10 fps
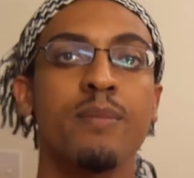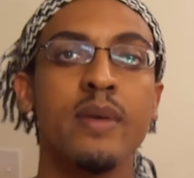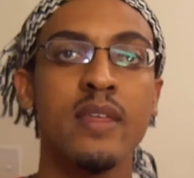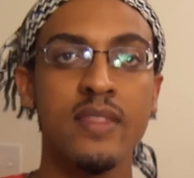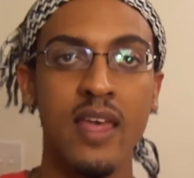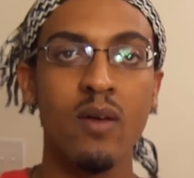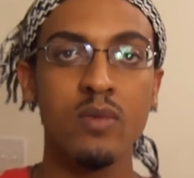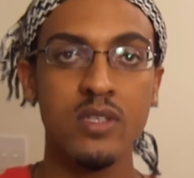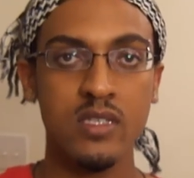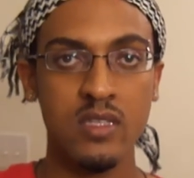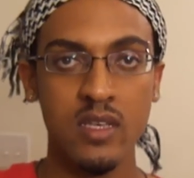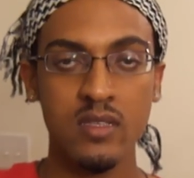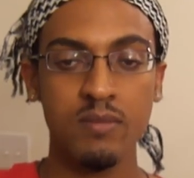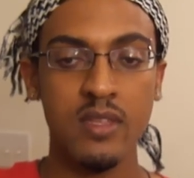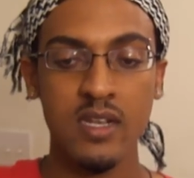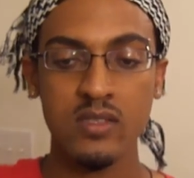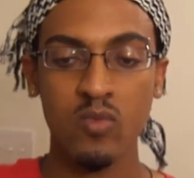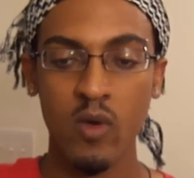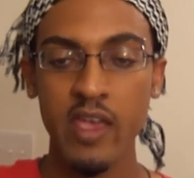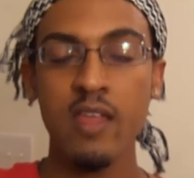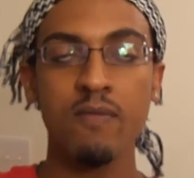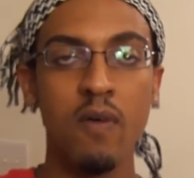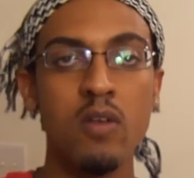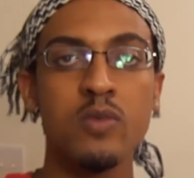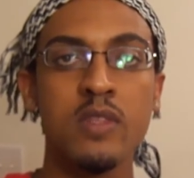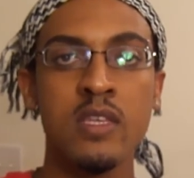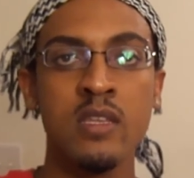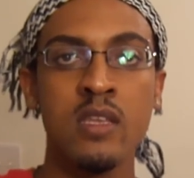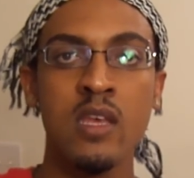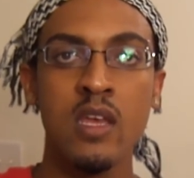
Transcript: being that which is like something that is white and falls within